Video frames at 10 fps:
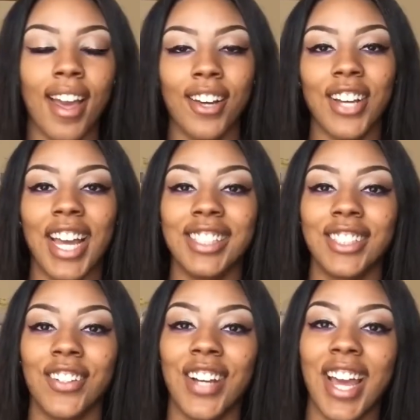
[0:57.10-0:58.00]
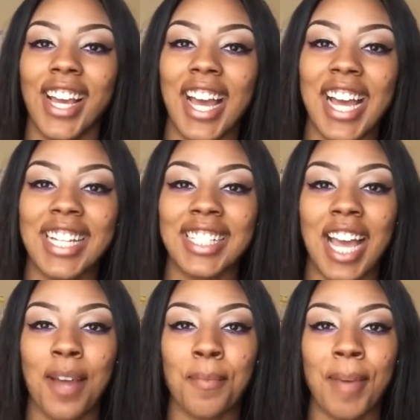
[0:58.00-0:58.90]
Okay, so hey guys,
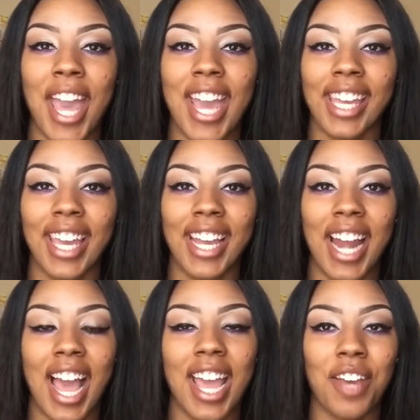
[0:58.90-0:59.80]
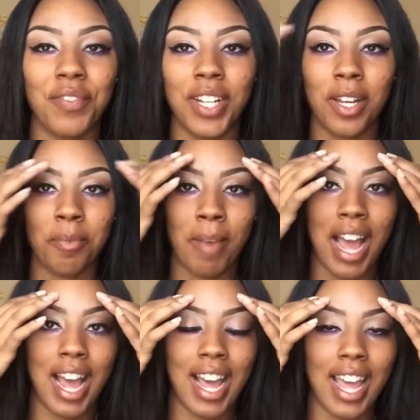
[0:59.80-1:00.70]
I'm back and I have done
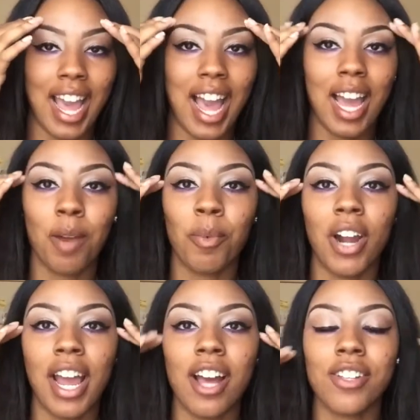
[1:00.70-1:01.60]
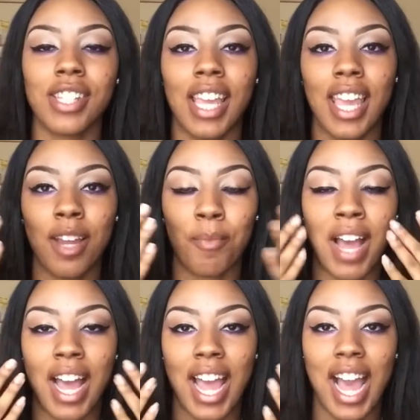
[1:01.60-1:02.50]
my eyebrows and
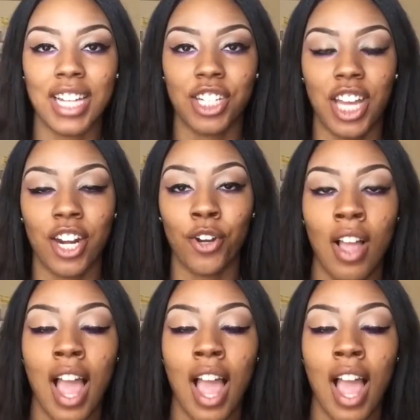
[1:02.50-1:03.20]
my eyeshadow.